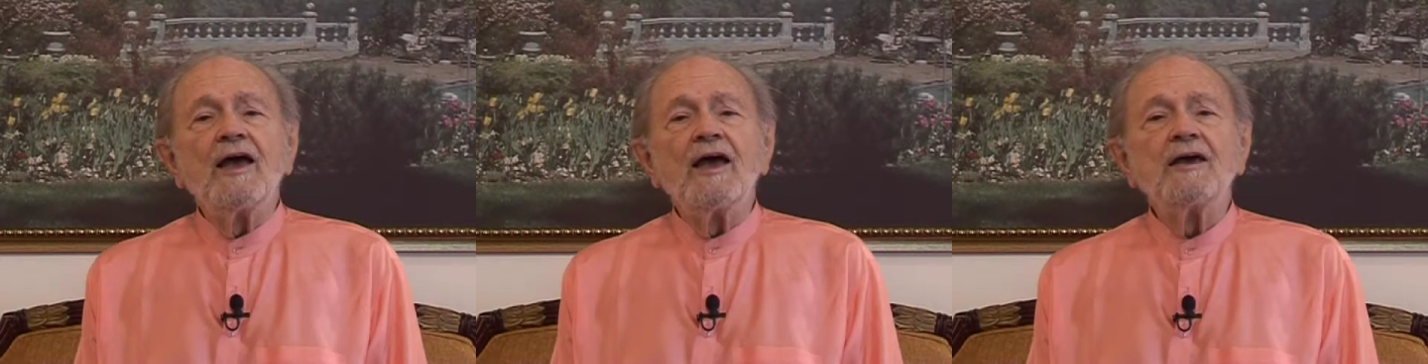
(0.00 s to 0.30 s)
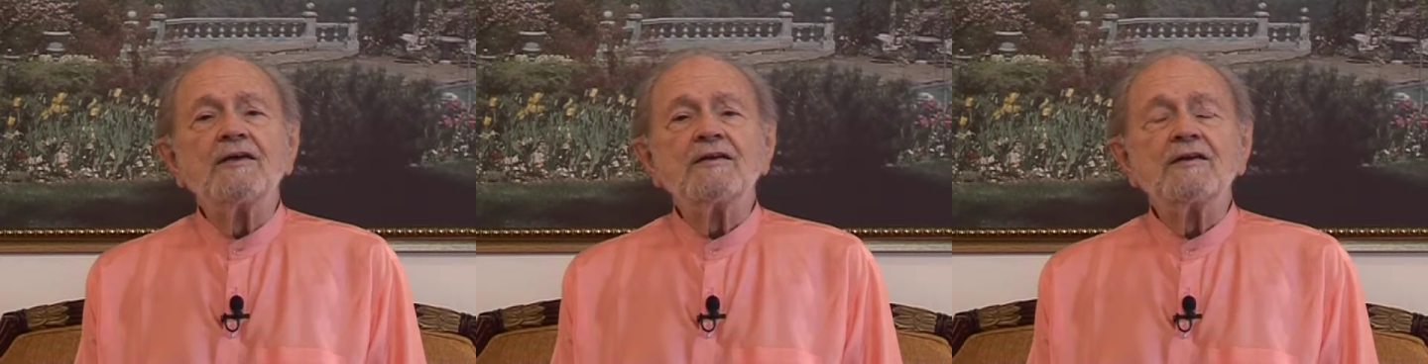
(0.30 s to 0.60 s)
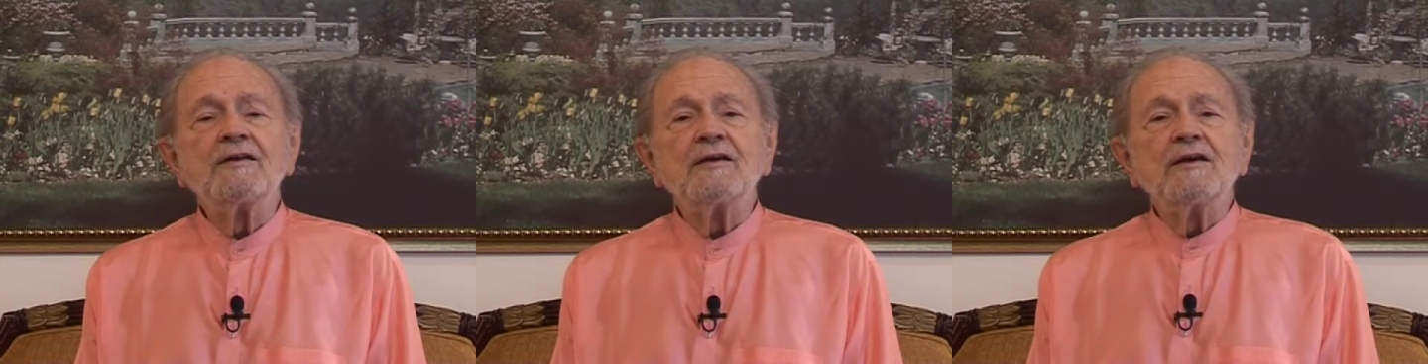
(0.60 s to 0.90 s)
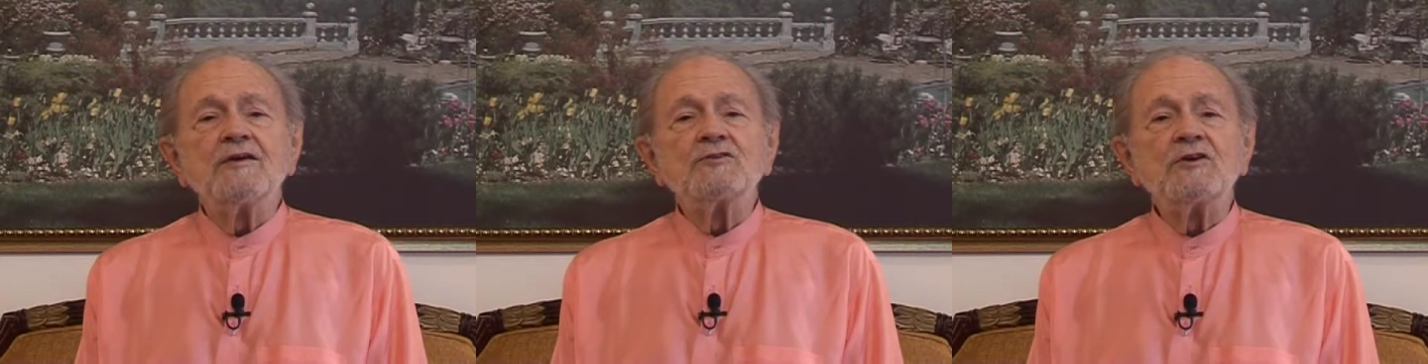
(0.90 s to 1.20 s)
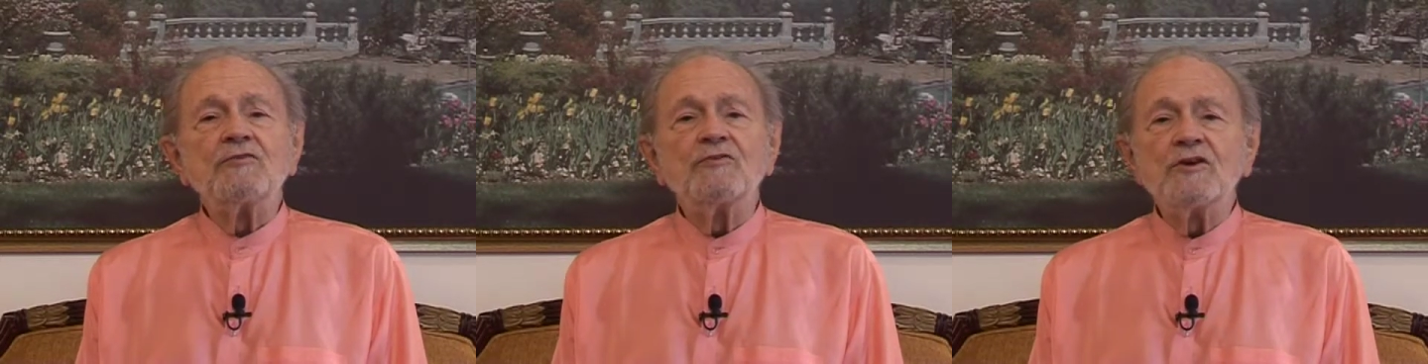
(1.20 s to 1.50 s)
And
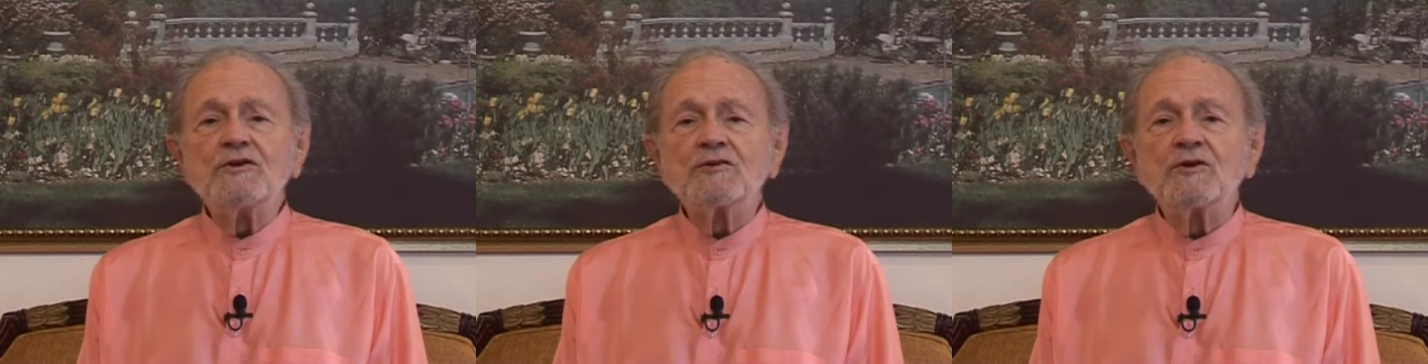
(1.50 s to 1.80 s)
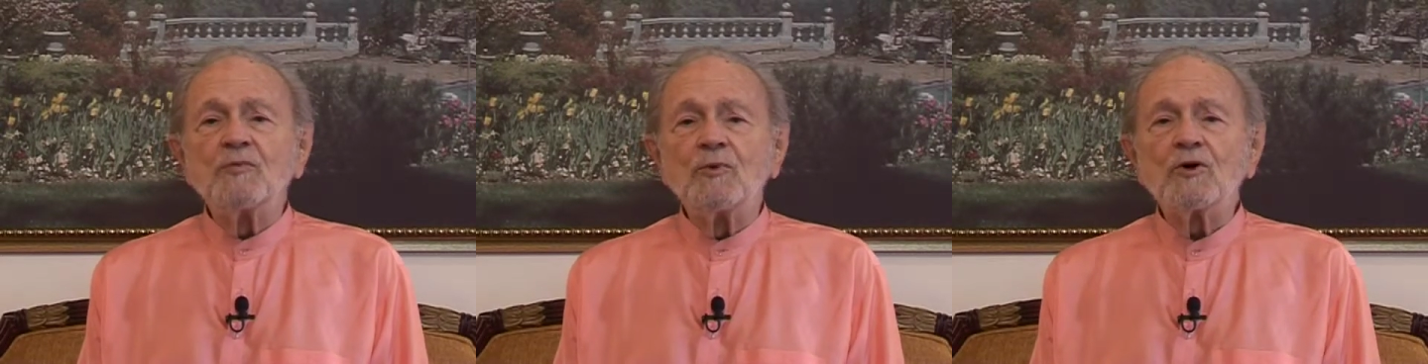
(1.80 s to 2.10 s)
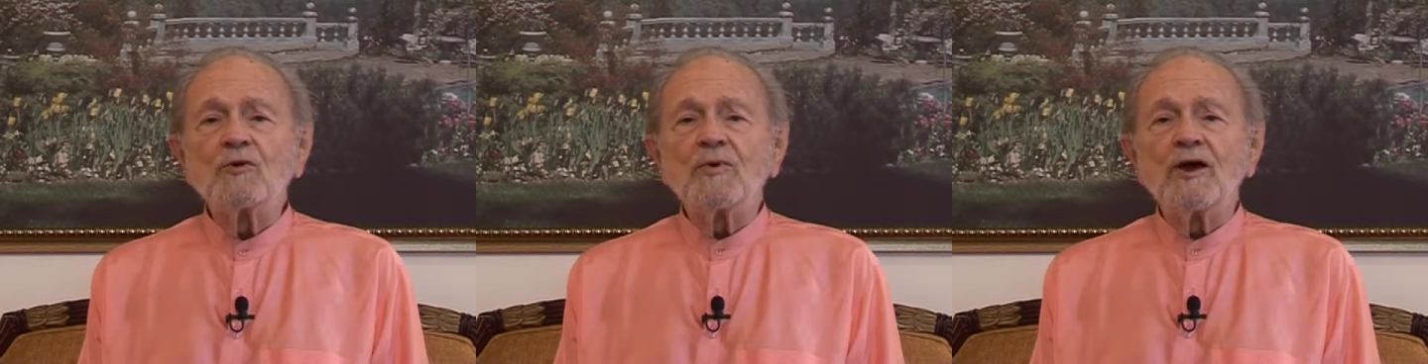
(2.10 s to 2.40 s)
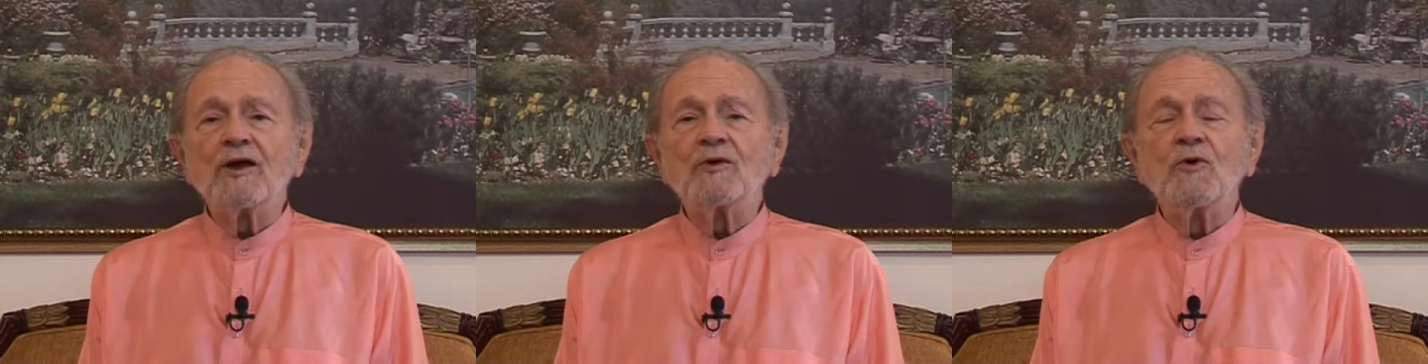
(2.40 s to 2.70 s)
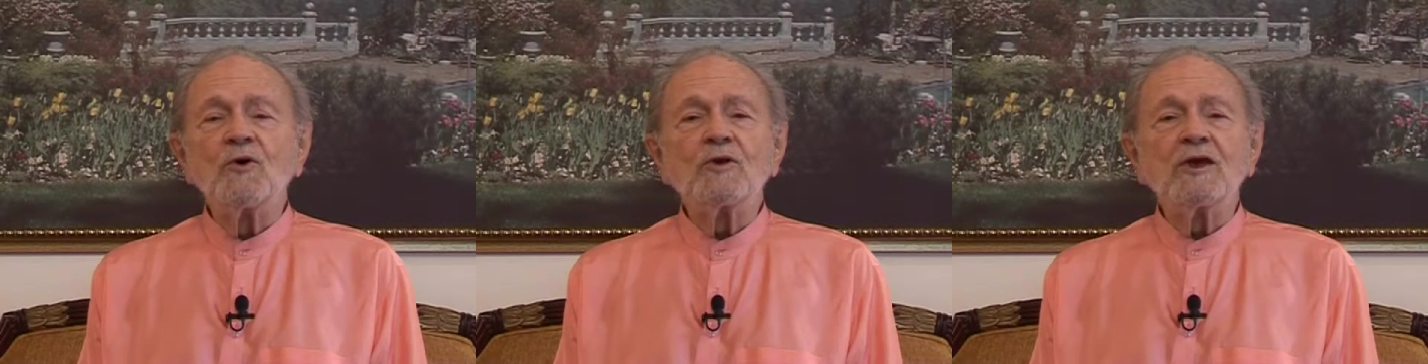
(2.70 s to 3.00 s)
she finished her book by
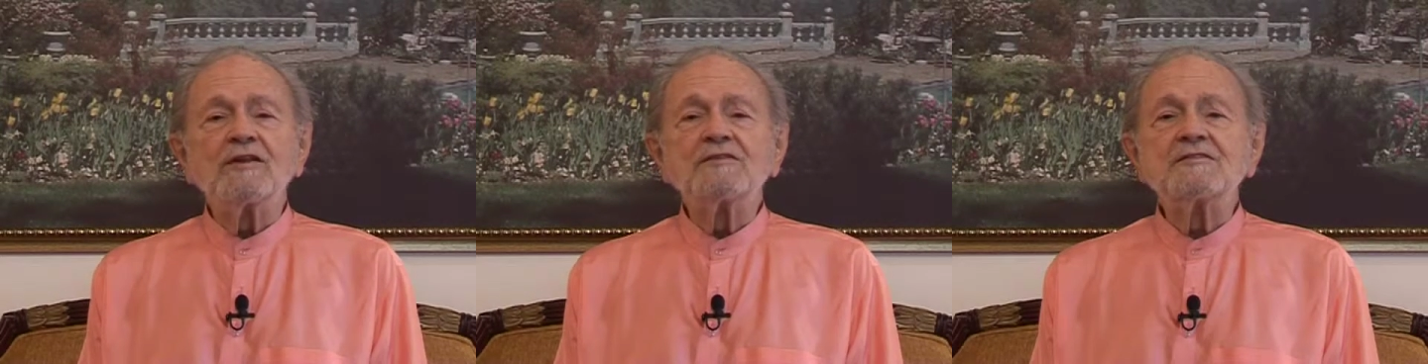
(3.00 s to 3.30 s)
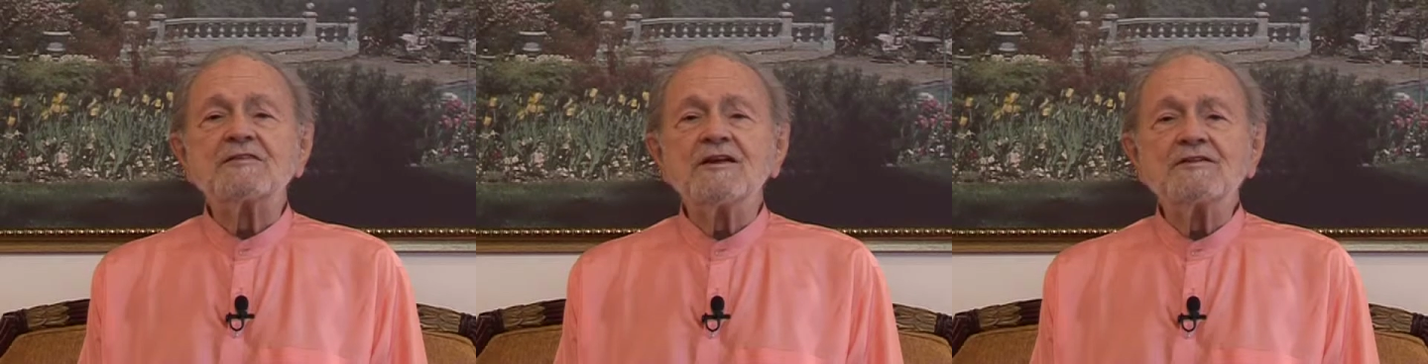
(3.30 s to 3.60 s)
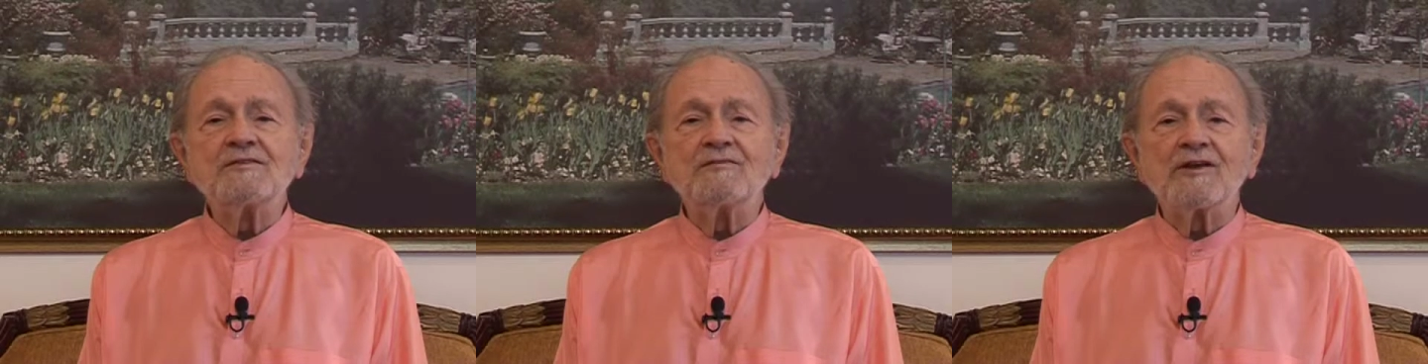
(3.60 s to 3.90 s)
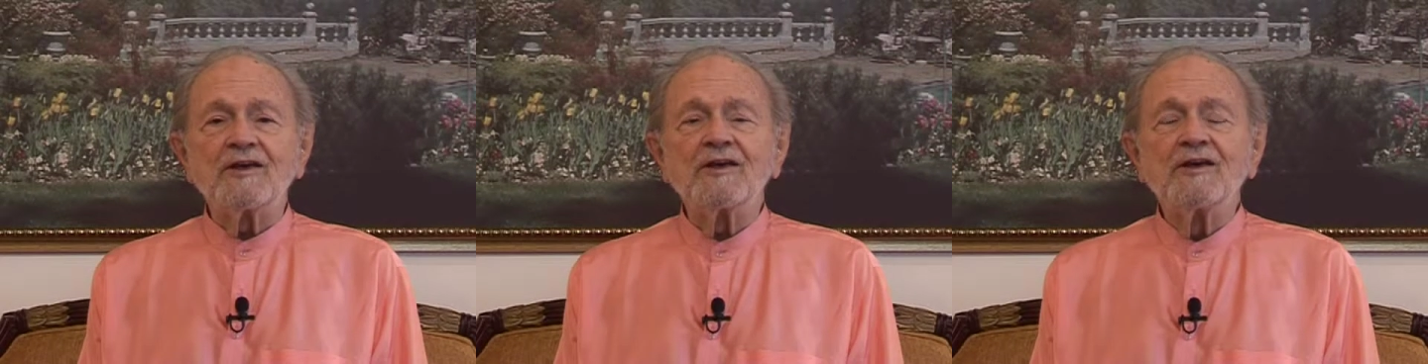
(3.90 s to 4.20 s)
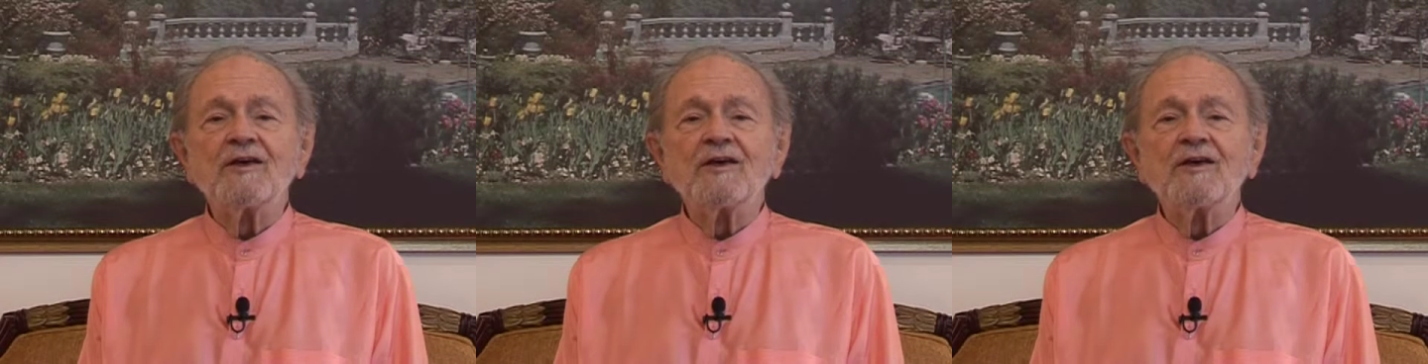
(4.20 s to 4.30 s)
quoting extensively